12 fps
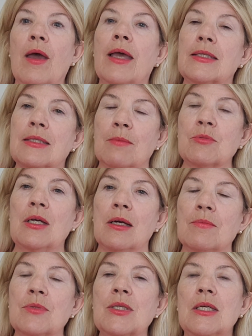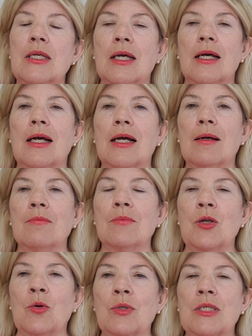and sometimes
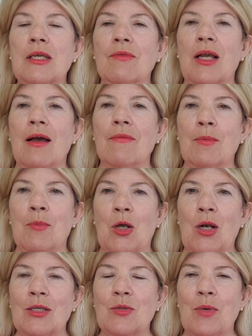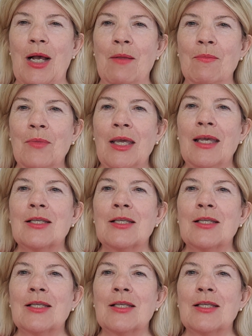known Stephen Covey model as well.